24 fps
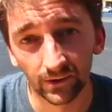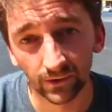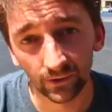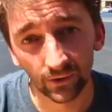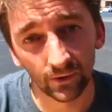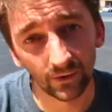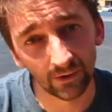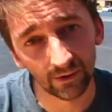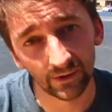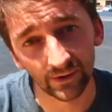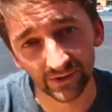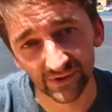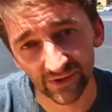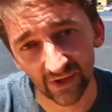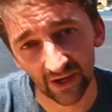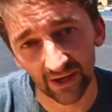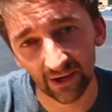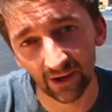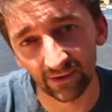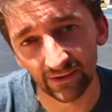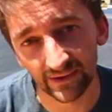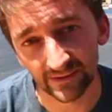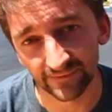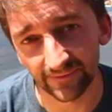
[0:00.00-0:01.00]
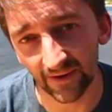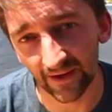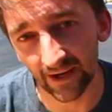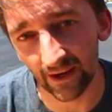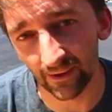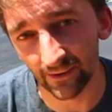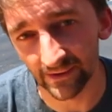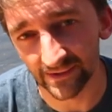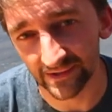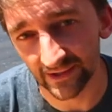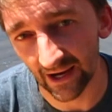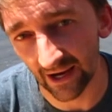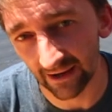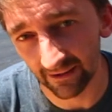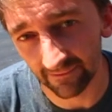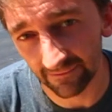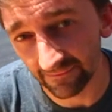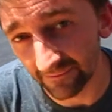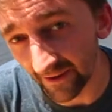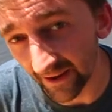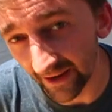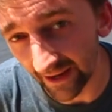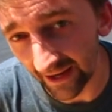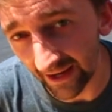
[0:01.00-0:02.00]
Cool, so I know this video is kind of
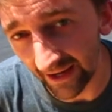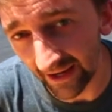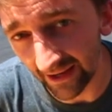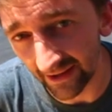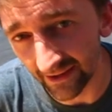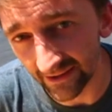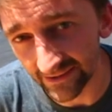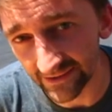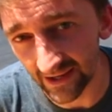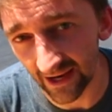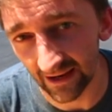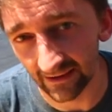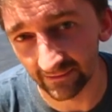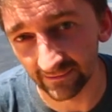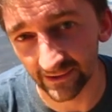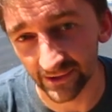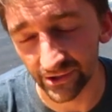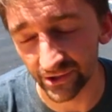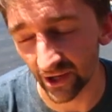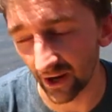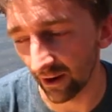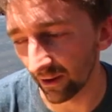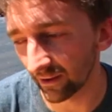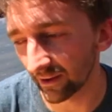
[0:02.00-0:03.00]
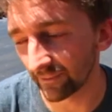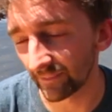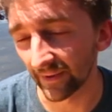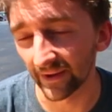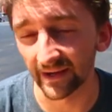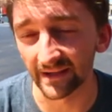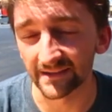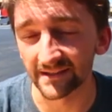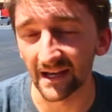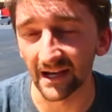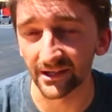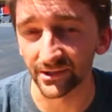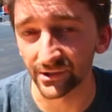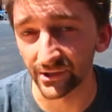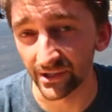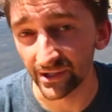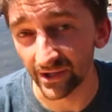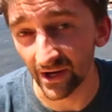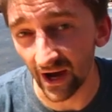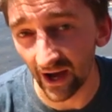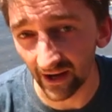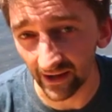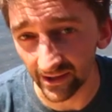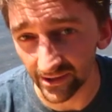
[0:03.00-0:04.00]
funny and it's kind of a joke, but it's actually
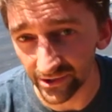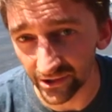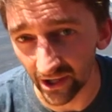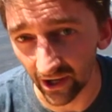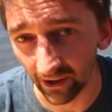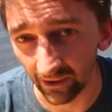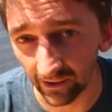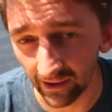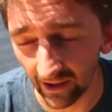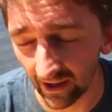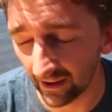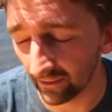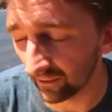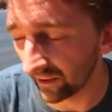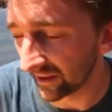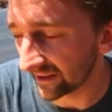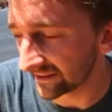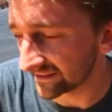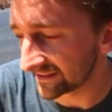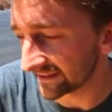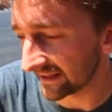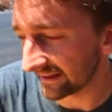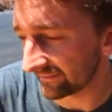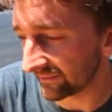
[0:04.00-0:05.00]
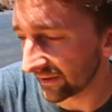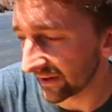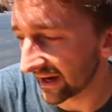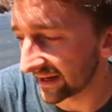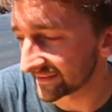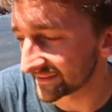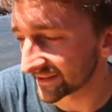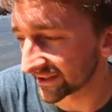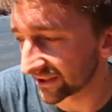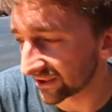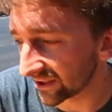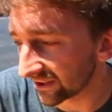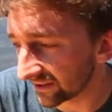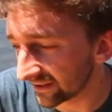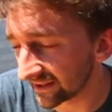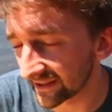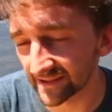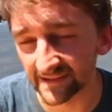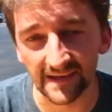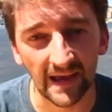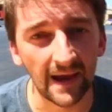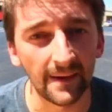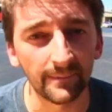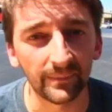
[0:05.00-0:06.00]
not a joke. I wanted to give you guys a good
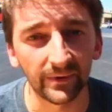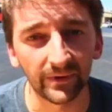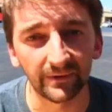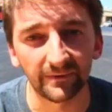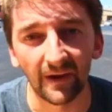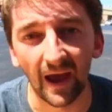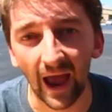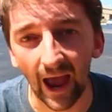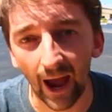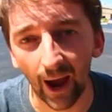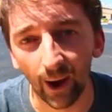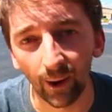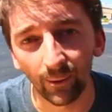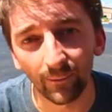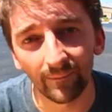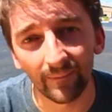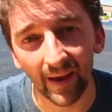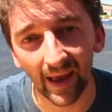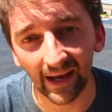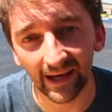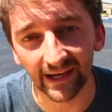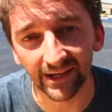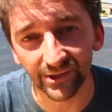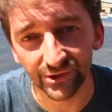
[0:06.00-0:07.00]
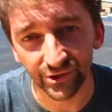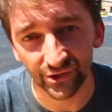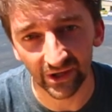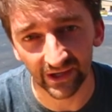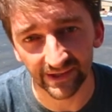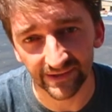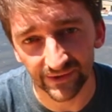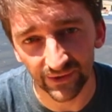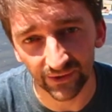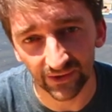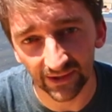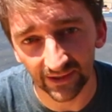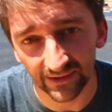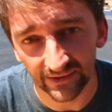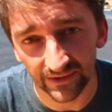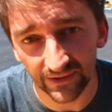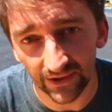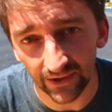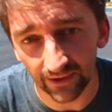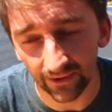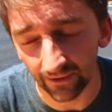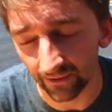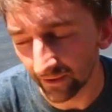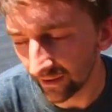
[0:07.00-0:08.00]
example of how many tricks you can
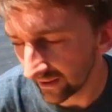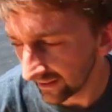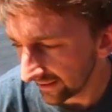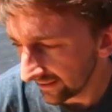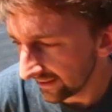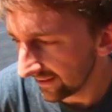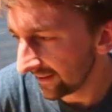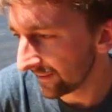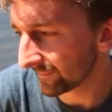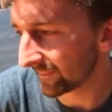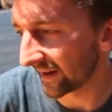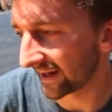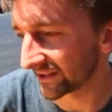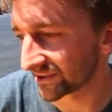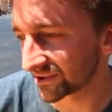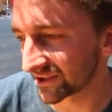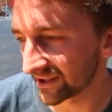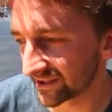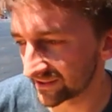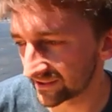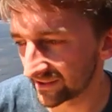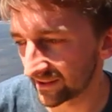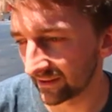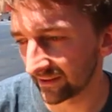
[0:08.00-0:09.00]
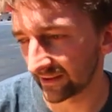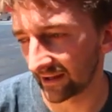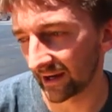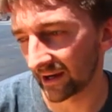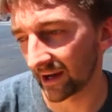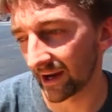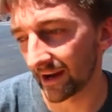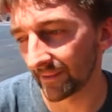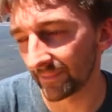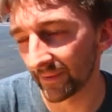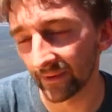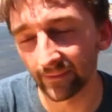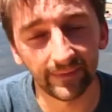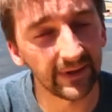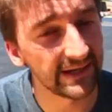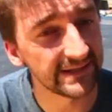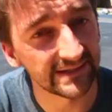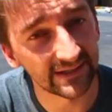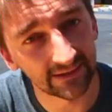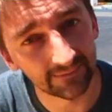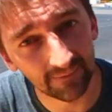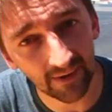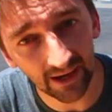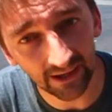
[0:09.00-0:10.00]
do by just knowing a couple
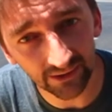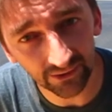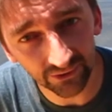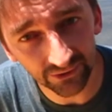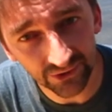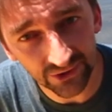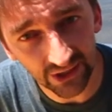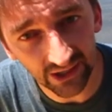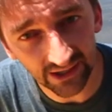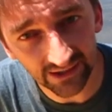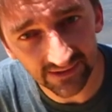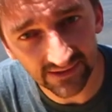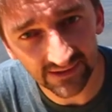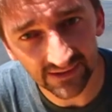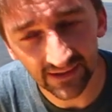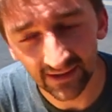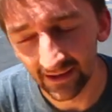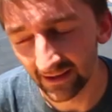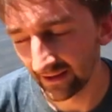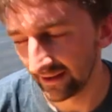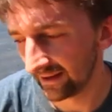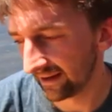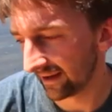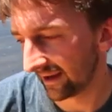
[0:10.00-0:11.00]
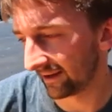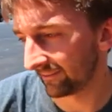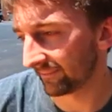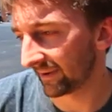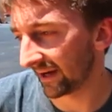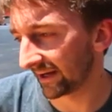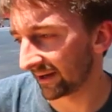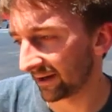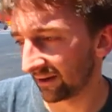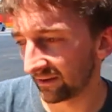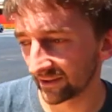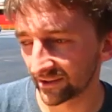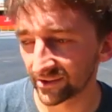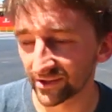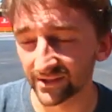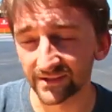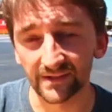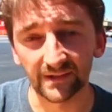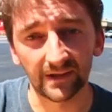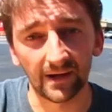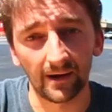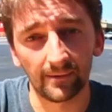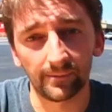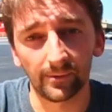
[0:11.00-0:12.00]
basic manual tricks and by knowing
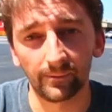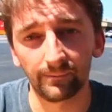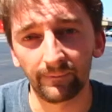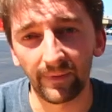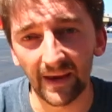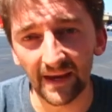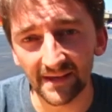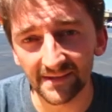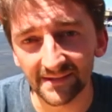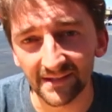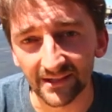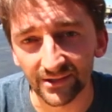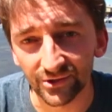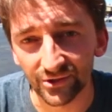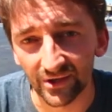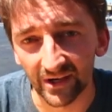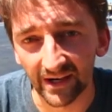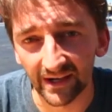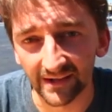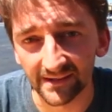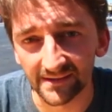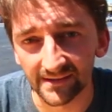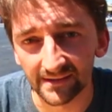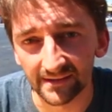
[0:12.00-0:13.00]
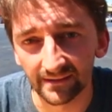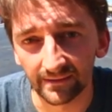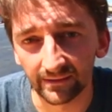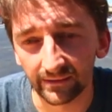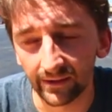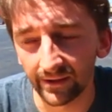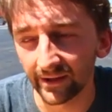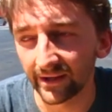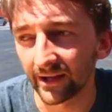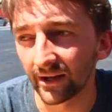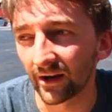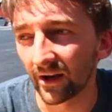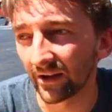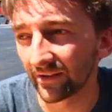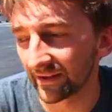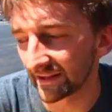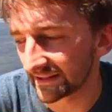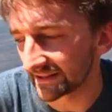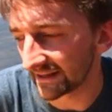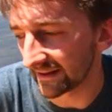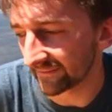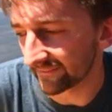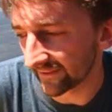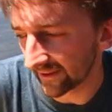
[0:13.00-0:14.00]
just a couple basic tricks. Look at all the
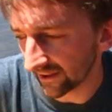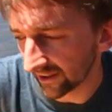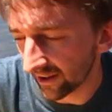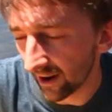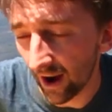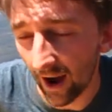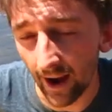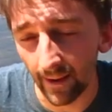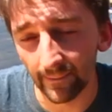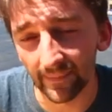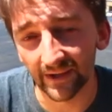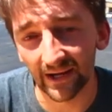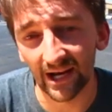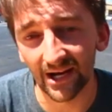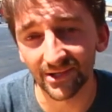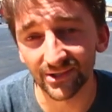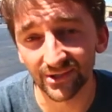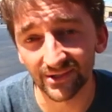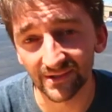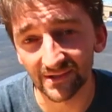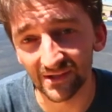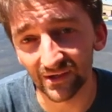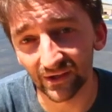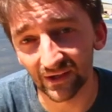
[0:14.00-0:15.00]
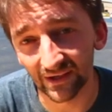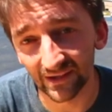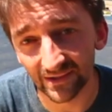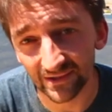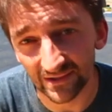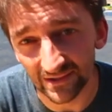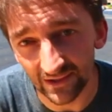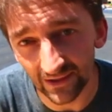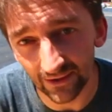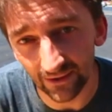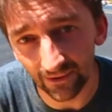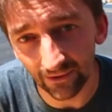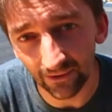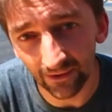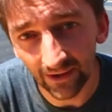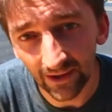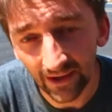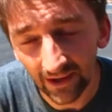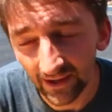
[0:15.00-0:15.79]
different combinations you can do.